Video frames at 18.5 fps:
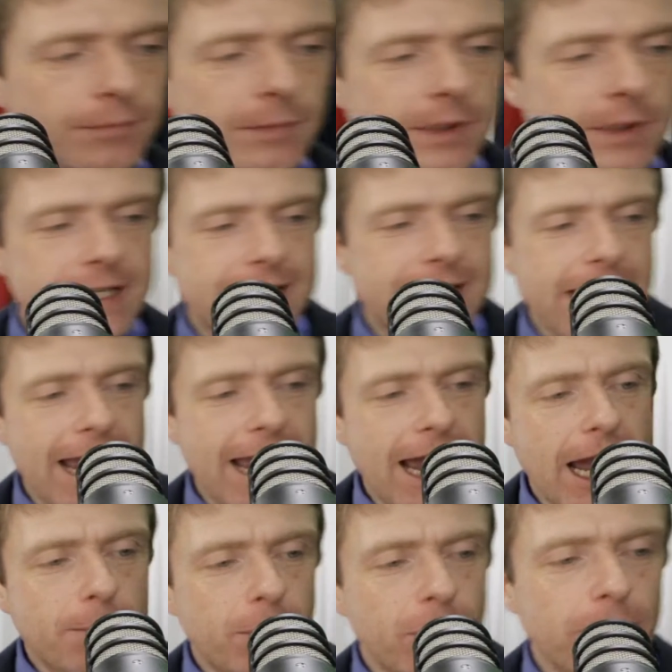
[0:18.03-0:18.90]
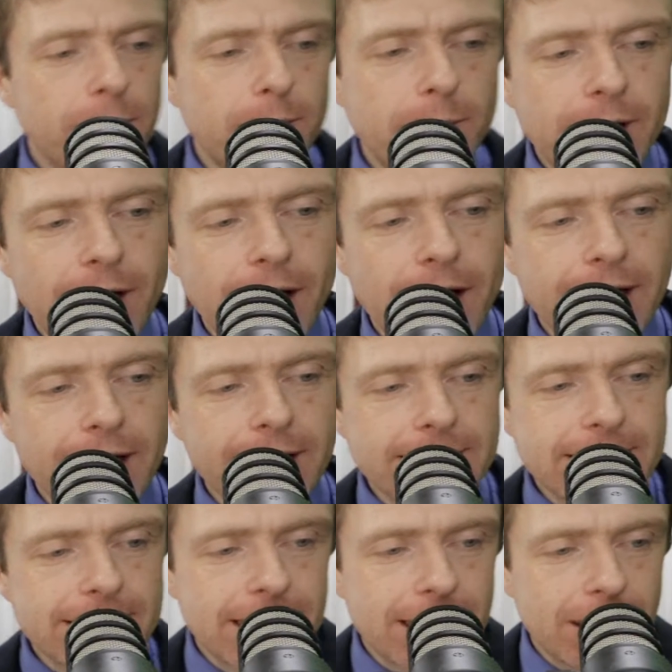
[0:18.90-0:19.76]
says Apple in
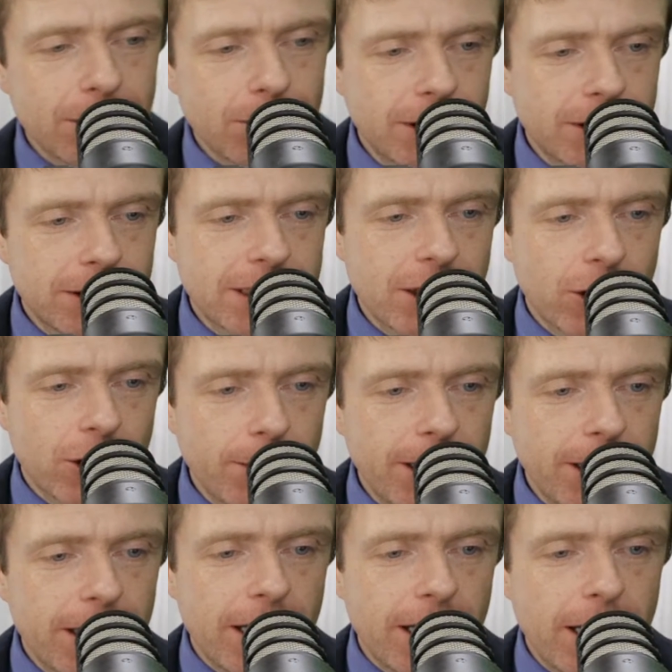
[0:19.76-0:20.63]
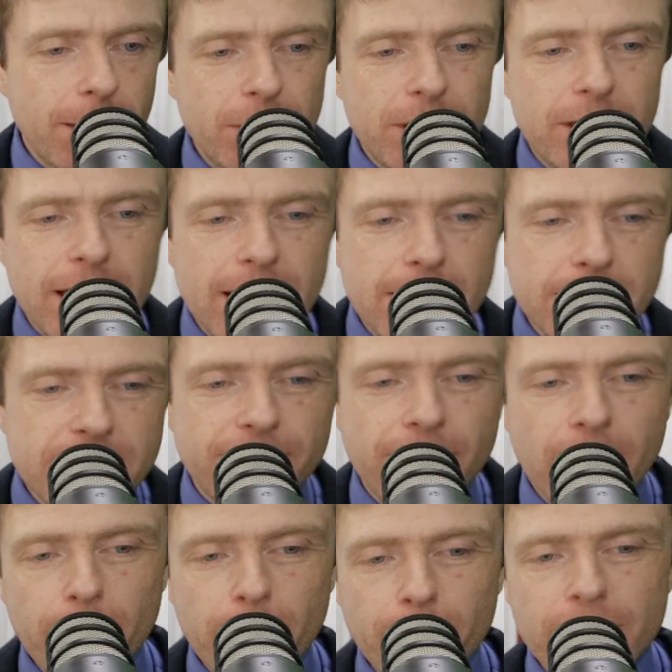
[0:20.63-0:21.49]
mid-August said it would terminate Epic Games
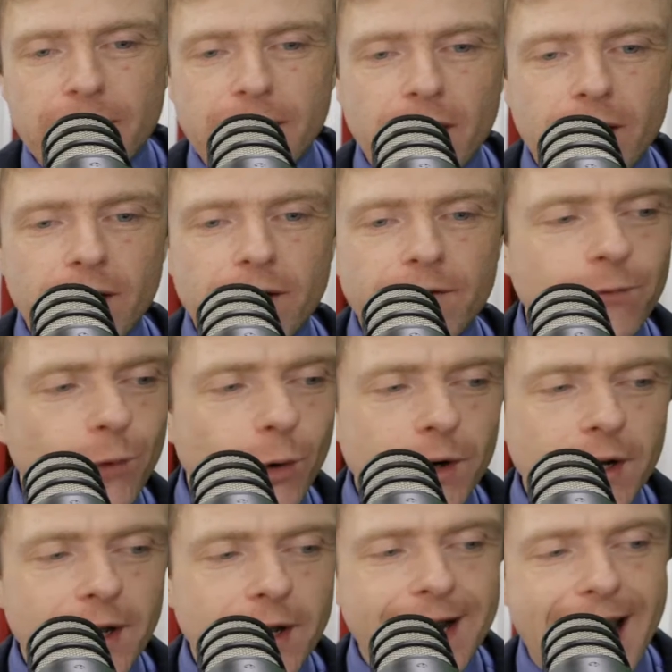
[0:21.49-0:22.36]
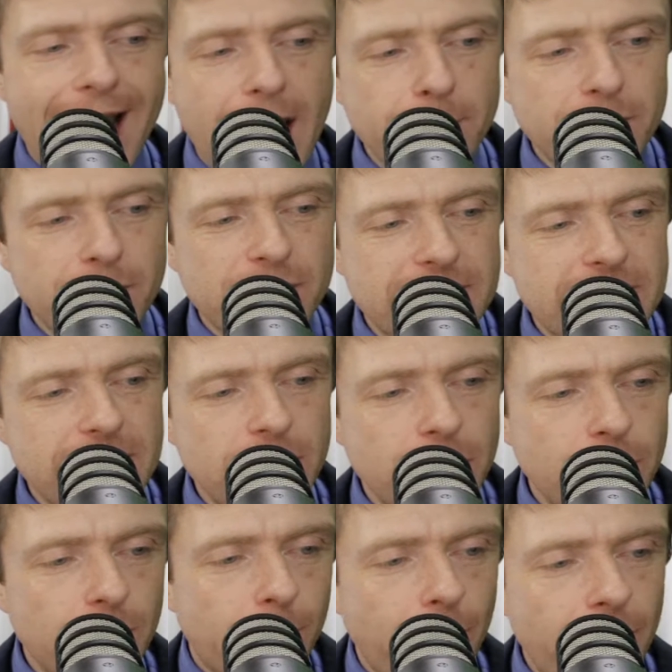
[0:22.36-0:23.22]
developer account if Fortnite app
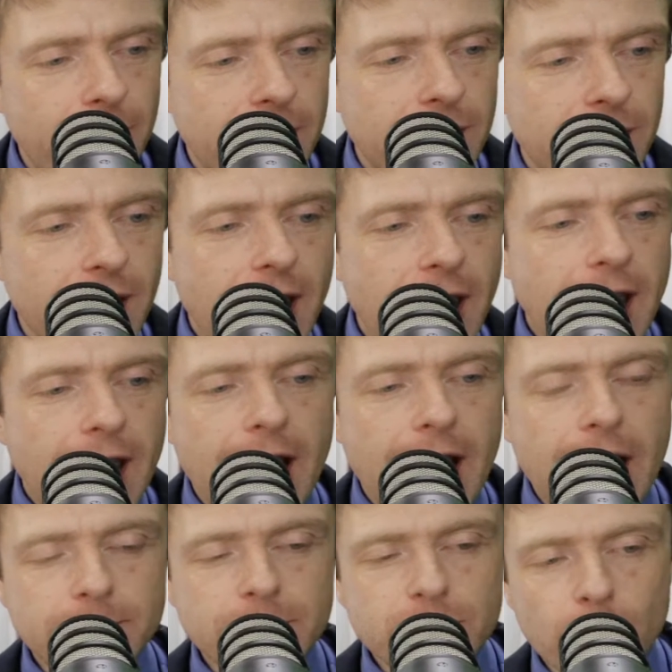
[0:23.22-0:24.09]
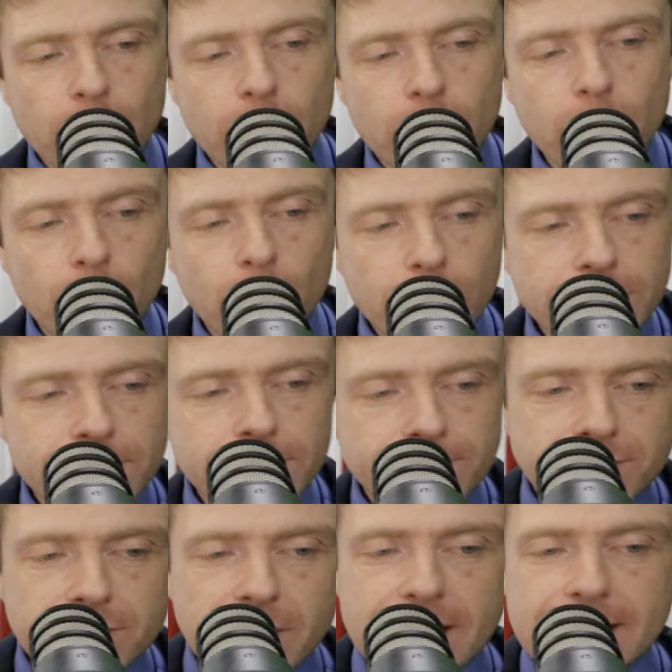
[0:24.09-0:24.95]
continued to break App Store rules.
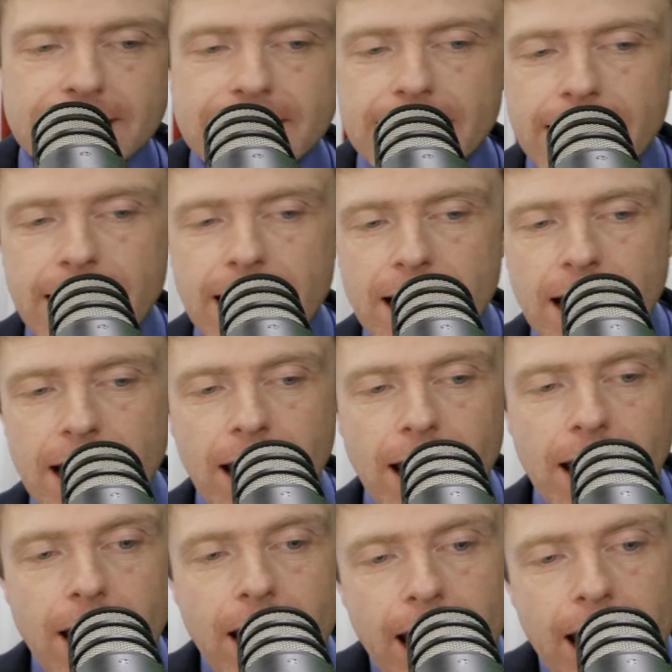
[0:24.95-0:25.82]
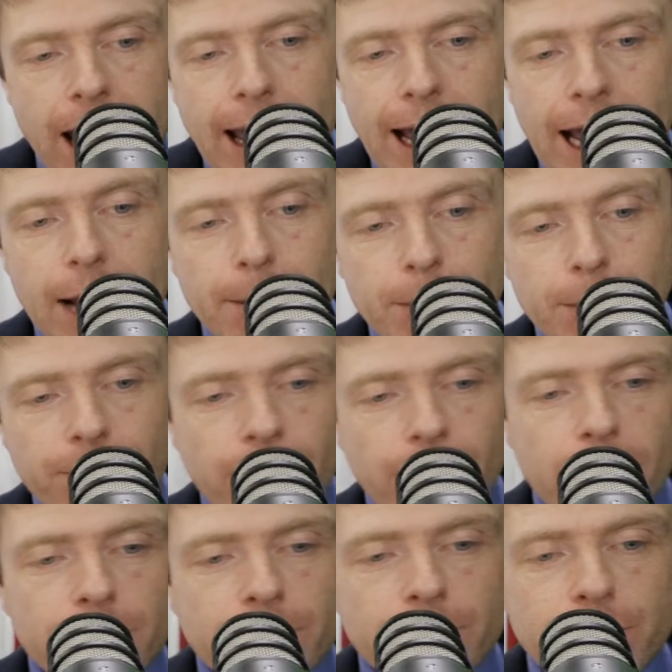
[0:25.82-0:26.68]
And today, Apple
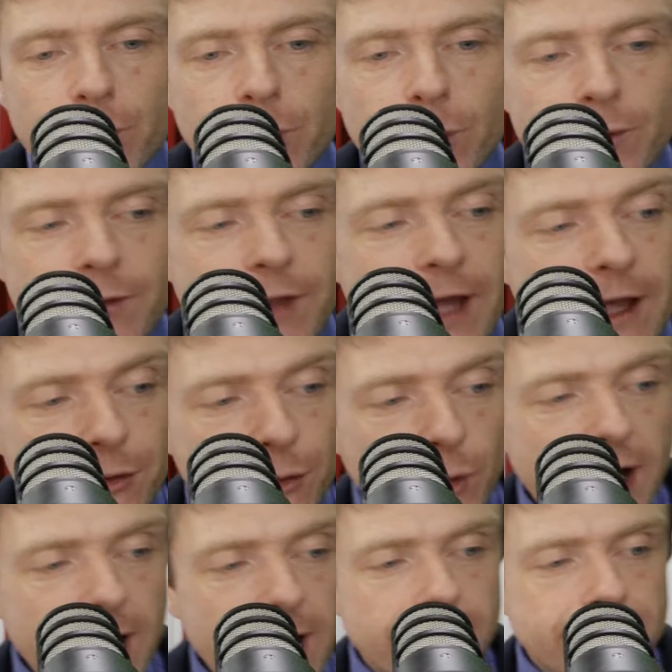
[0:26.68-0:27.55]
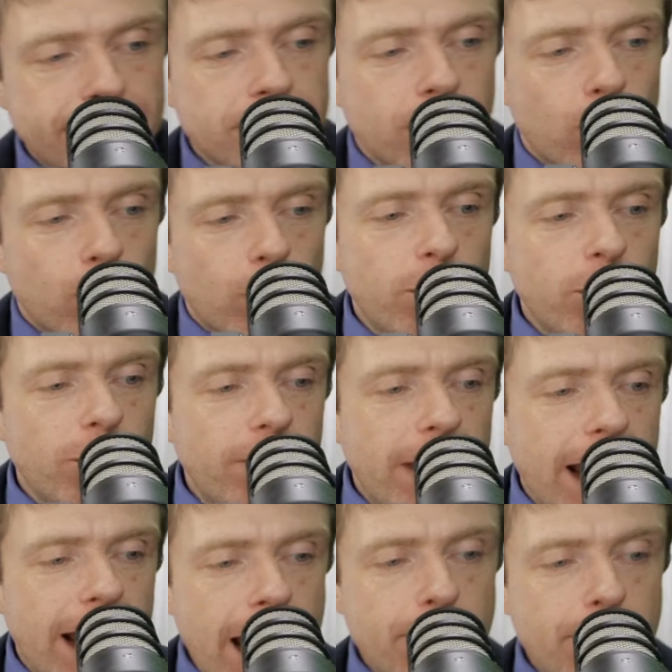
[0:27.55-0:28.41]
followed through with that threat, removed
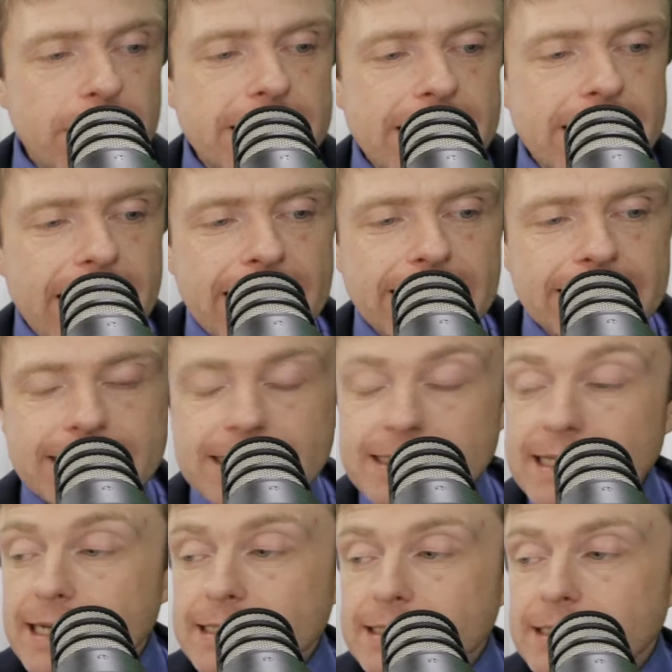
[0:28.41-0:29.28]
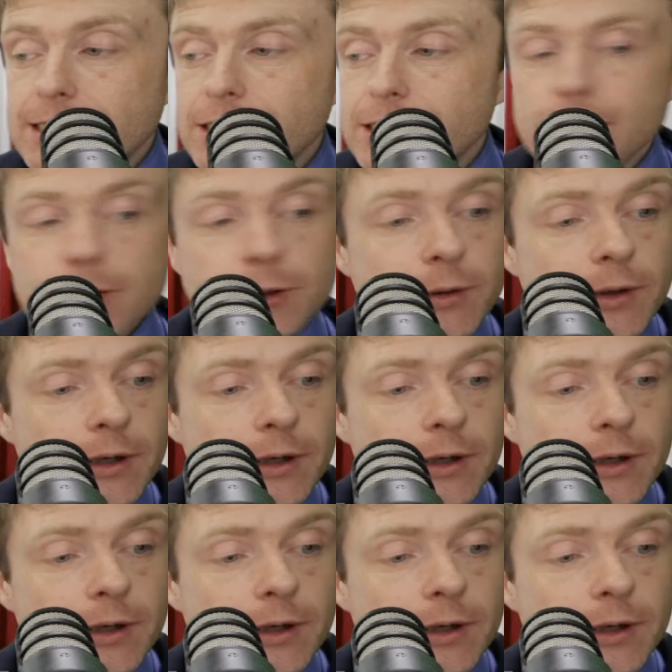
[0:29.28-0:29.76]
Epic's access to